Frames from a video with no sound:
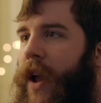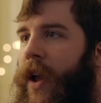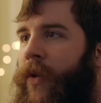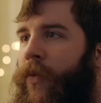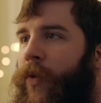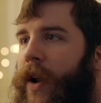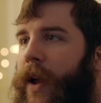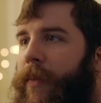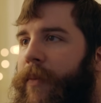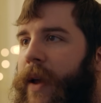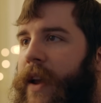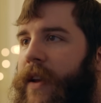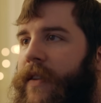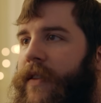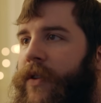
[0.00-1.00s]
And what I
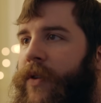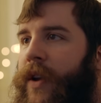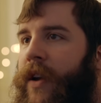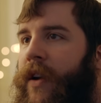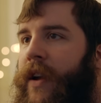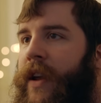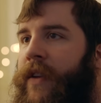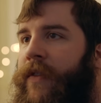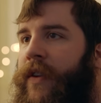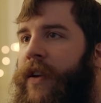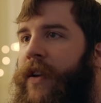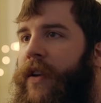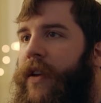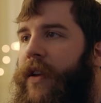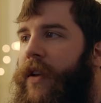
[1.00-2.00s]
may do here
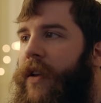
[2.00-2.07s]
even